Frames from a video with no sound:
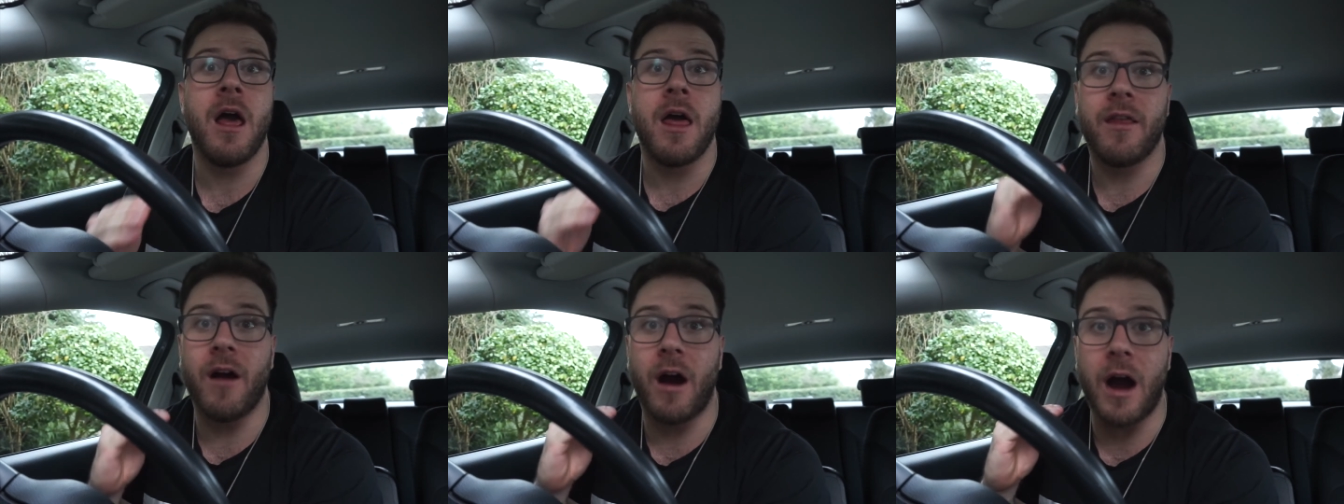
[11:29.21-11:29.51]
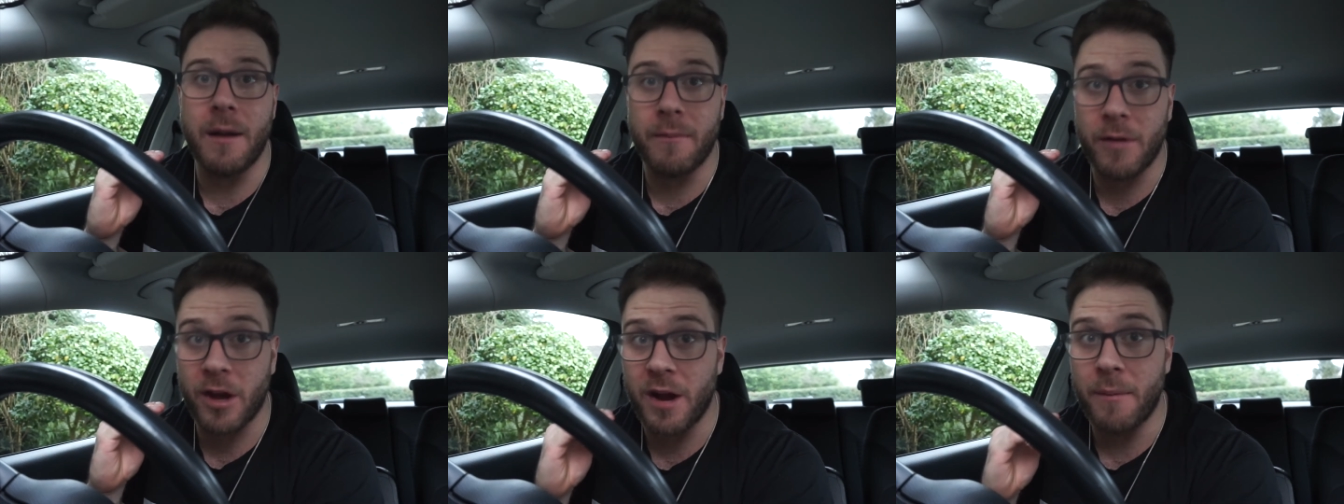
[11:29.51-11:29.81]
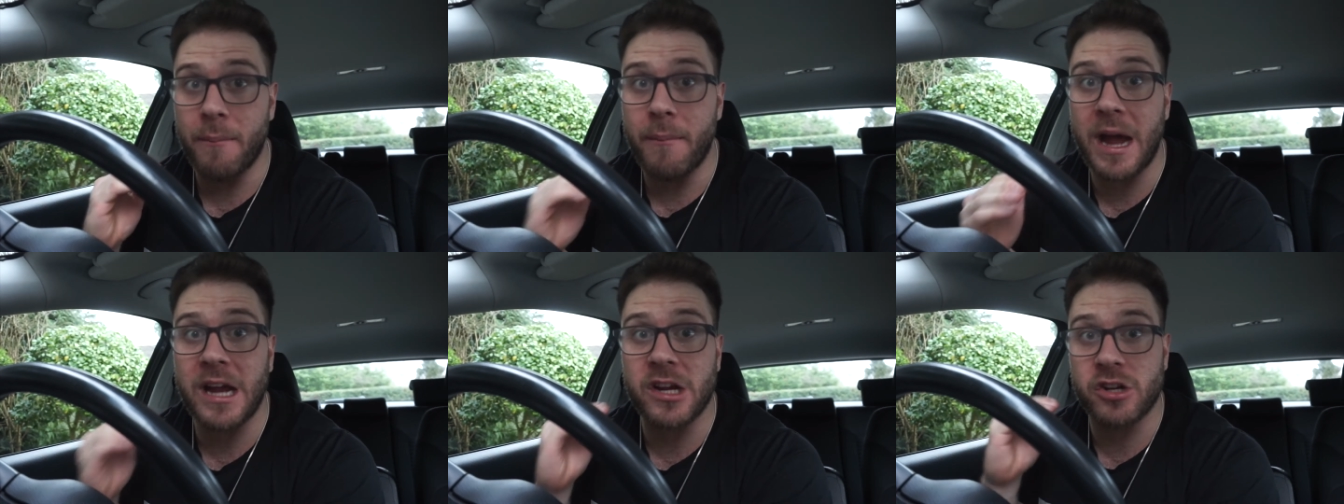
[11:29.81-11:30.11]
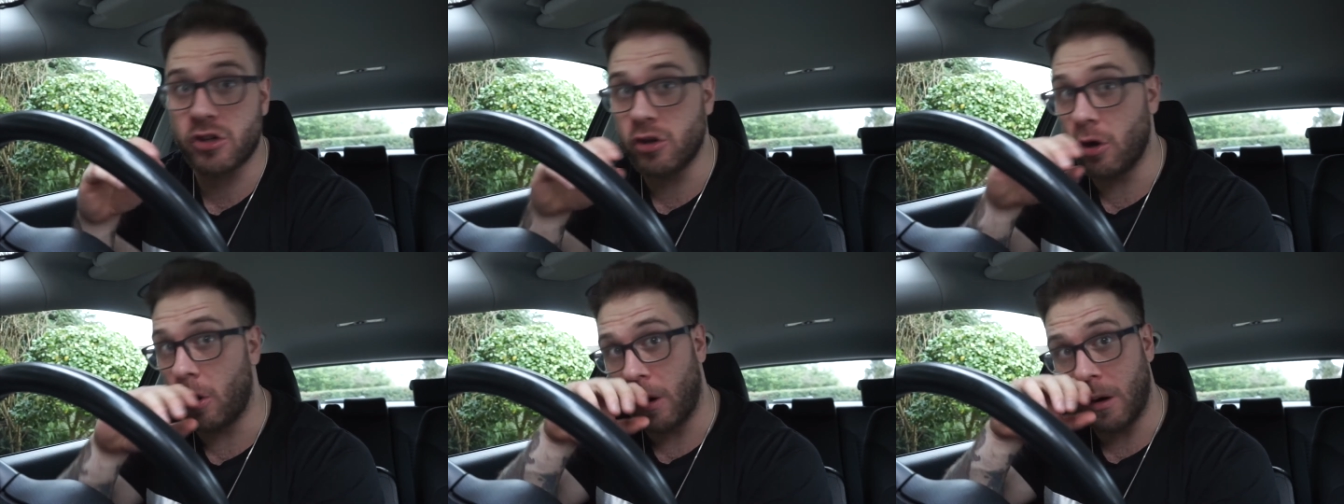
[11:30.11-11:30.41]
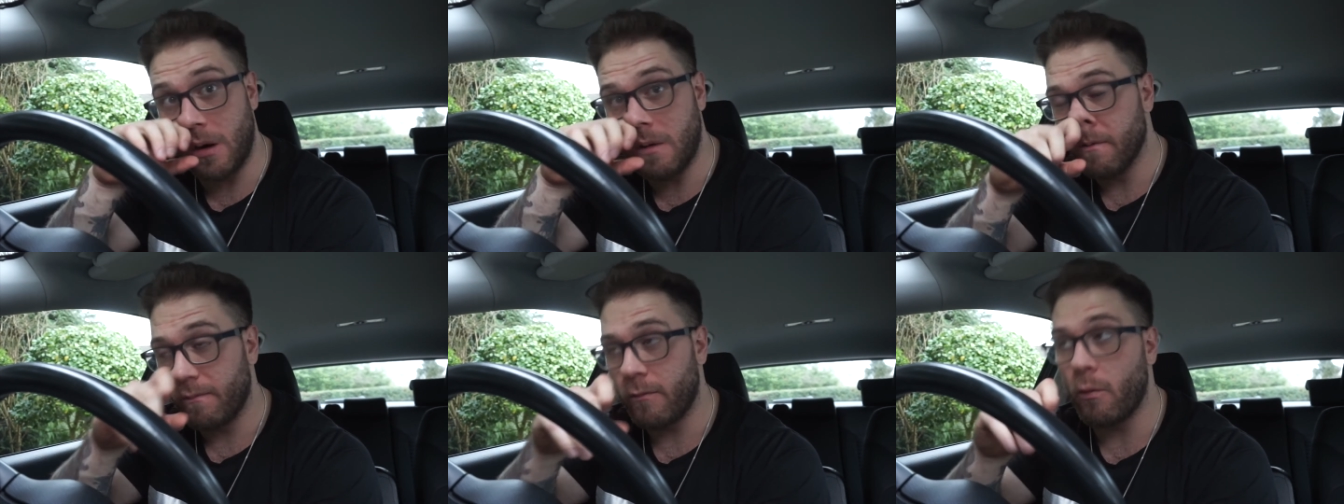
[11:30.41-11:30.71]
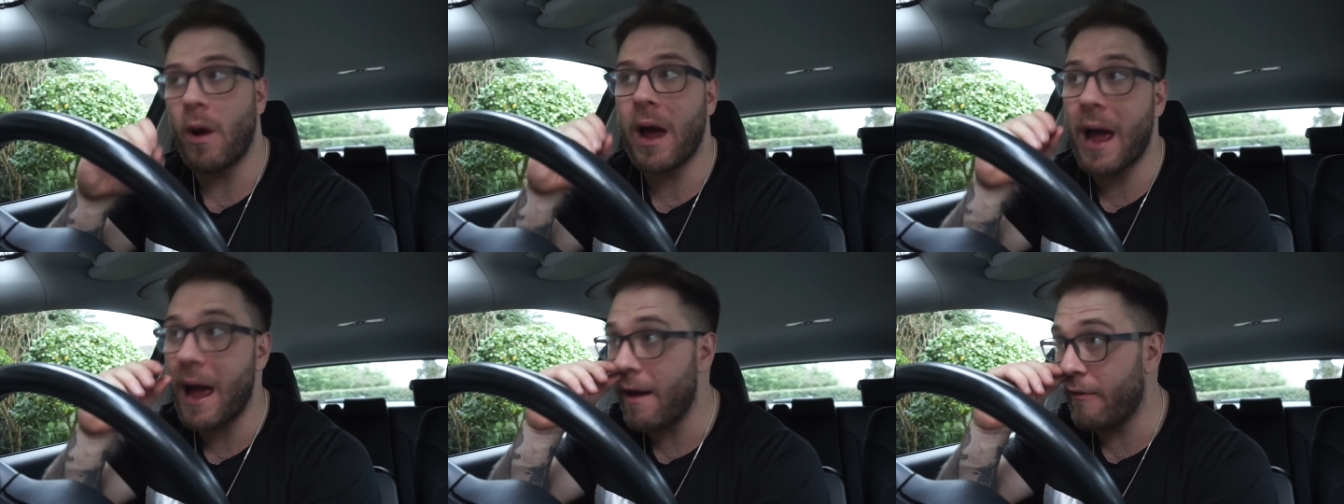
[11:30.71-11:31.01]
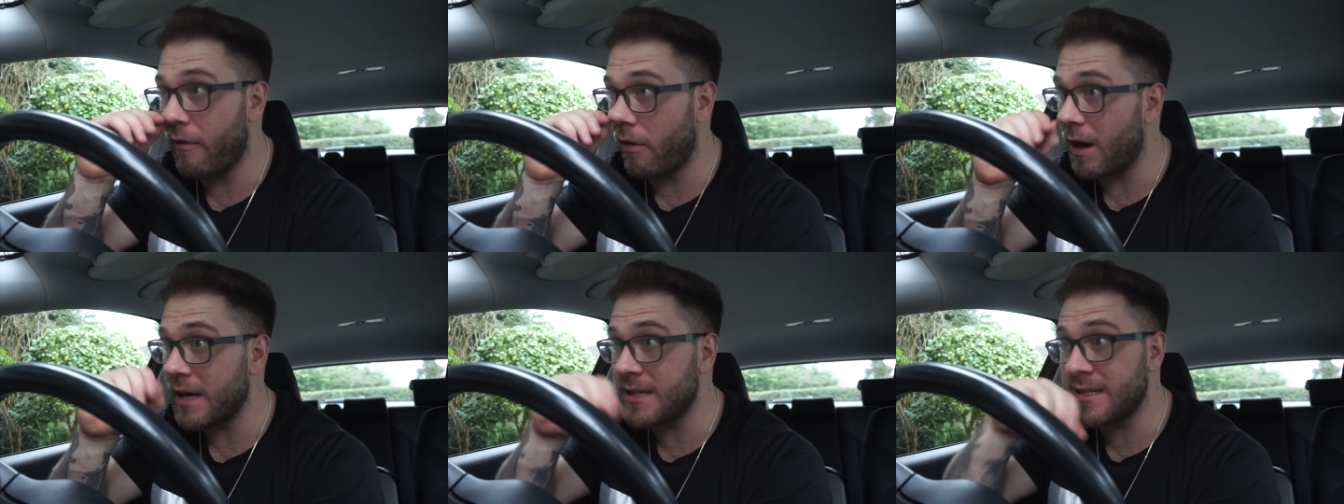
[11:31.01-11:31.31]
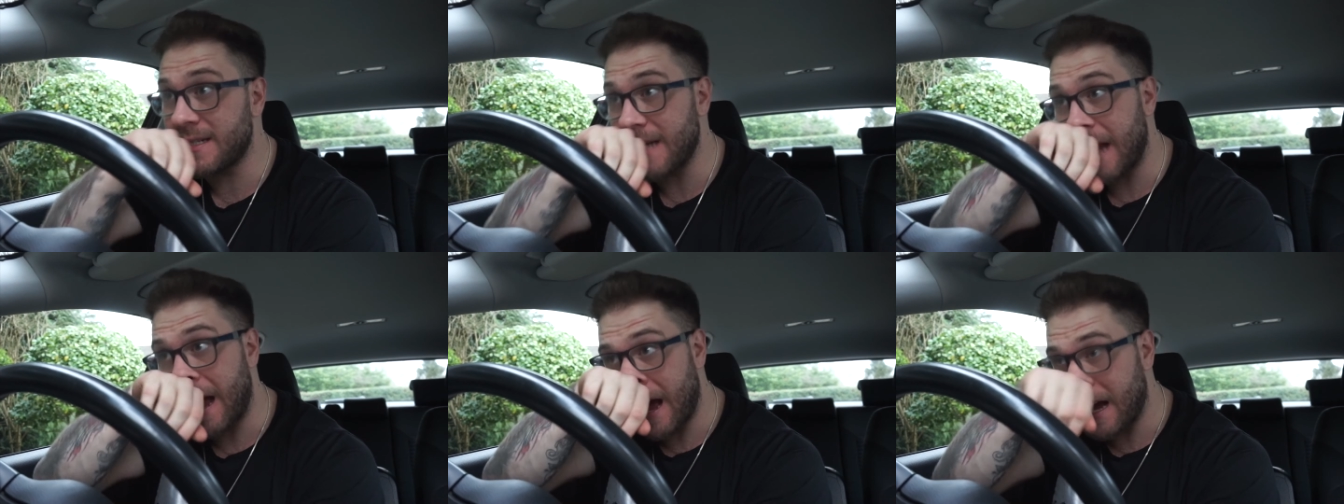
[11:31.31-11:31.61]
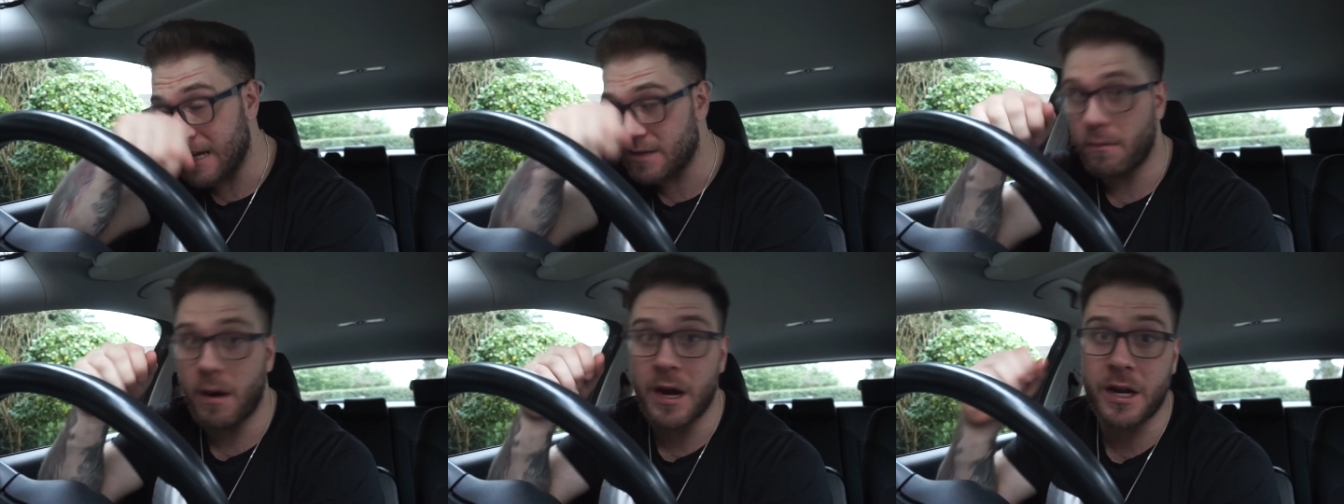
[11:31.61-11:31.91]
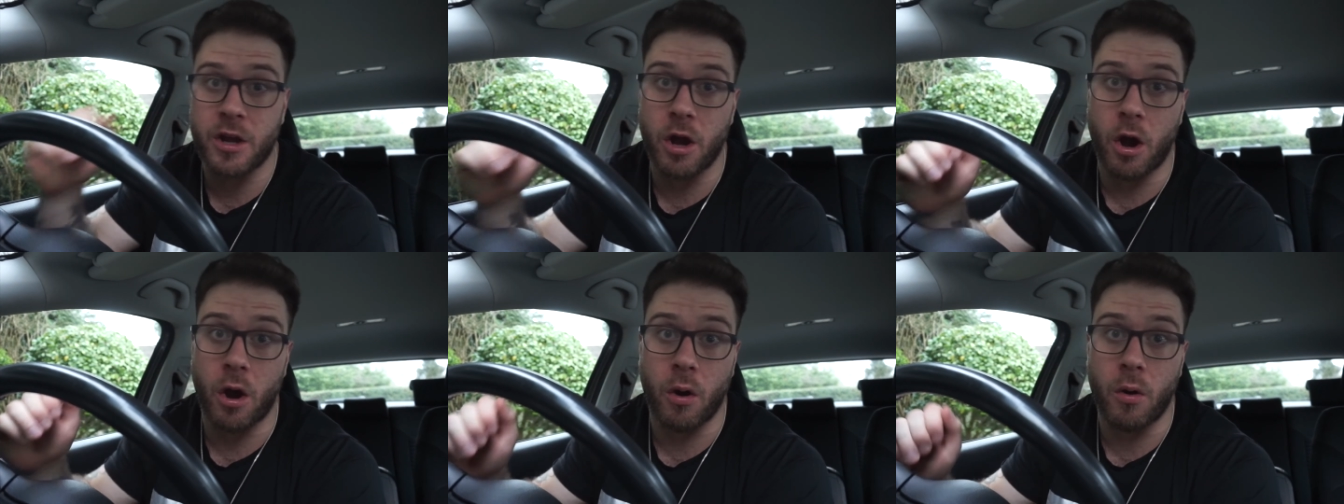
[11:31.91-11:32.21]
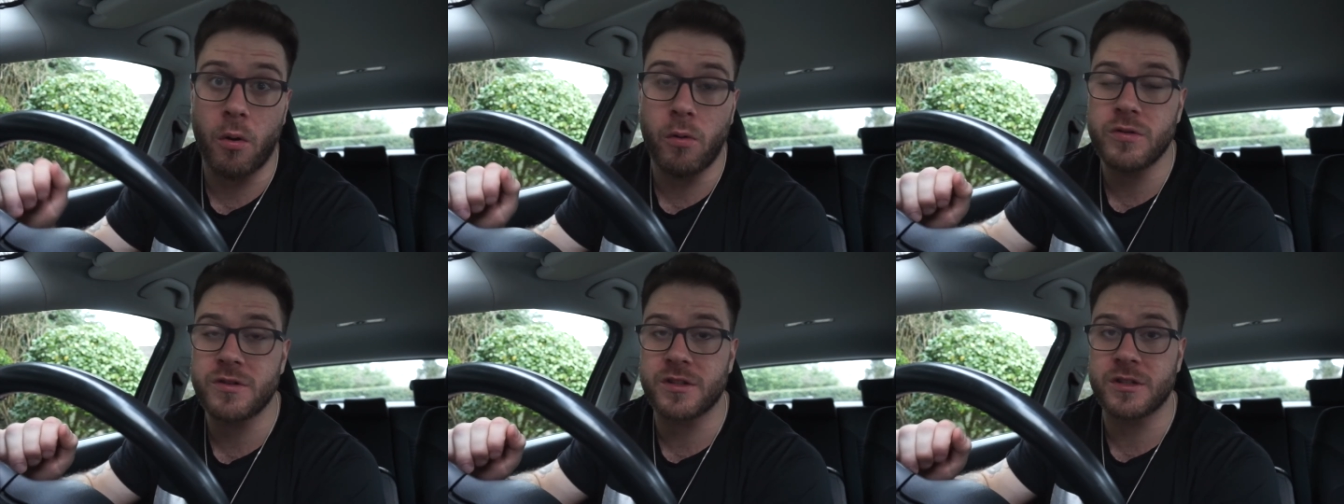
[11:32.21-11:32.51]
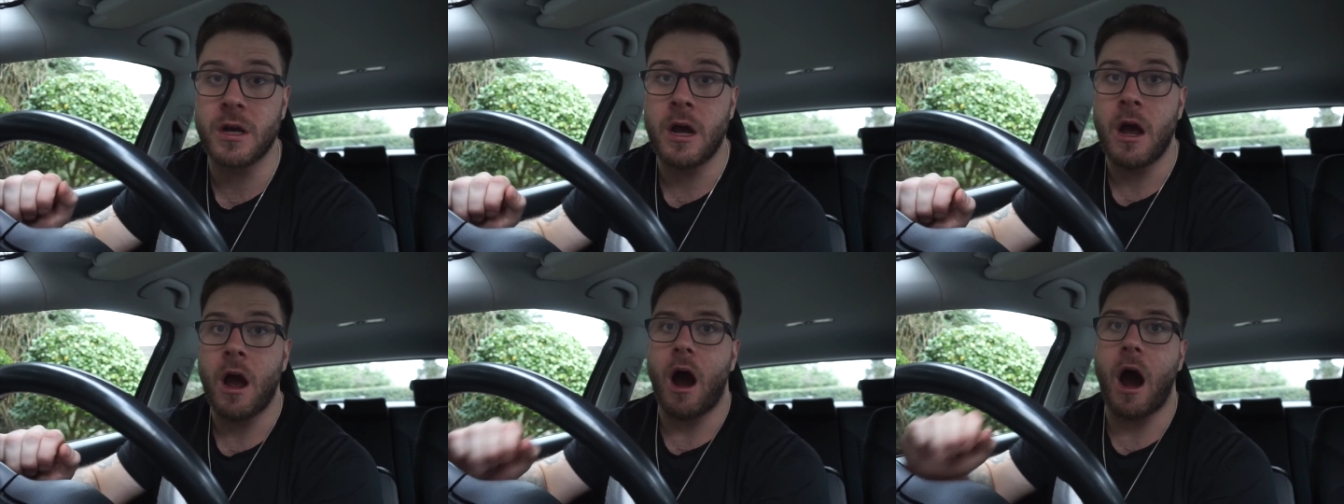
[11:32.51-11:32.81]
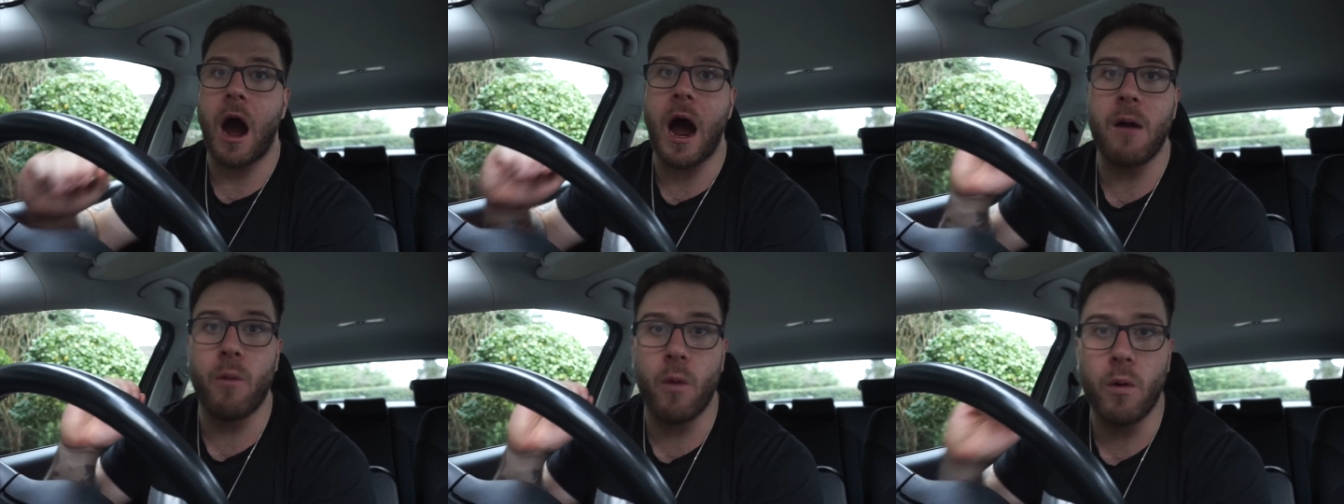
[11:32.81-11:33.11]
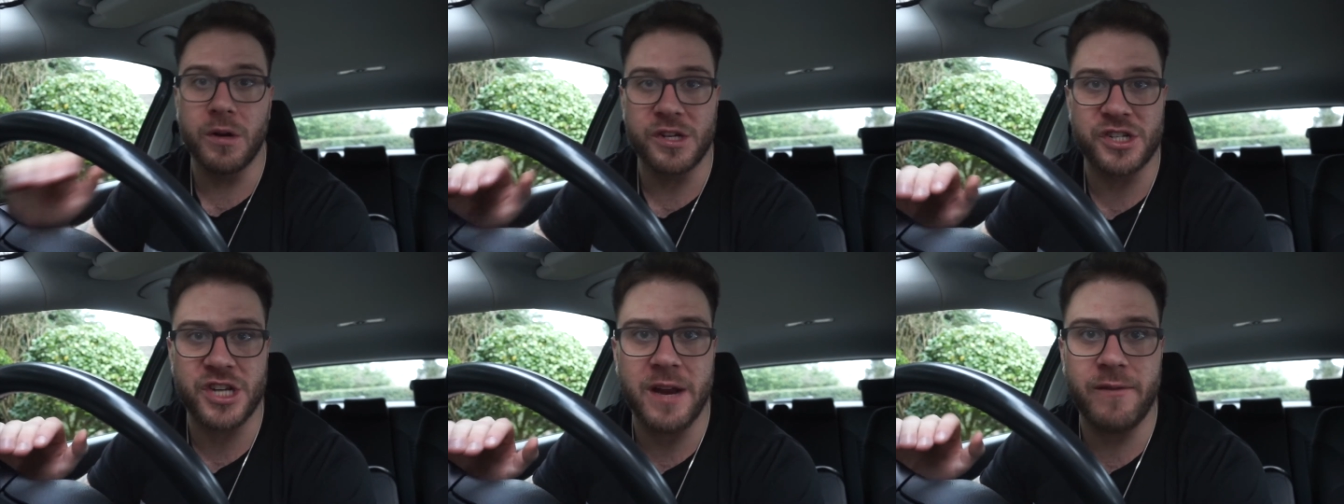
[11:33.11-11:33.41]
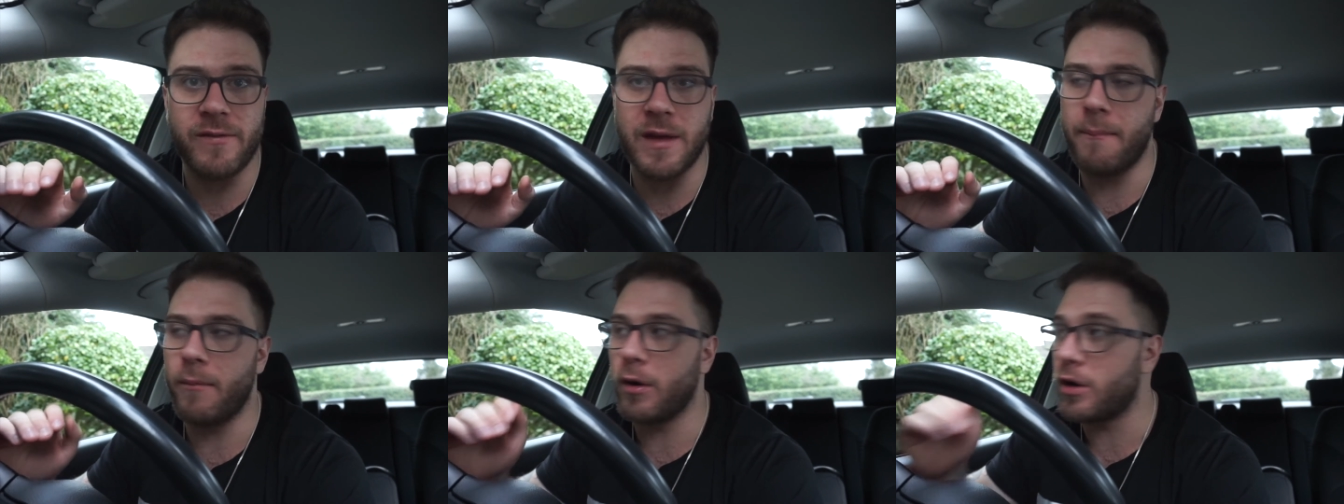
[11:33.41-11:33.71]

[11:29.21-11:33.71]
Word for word: that I'm going to make sure whatever I set as my goals, I will achieve them.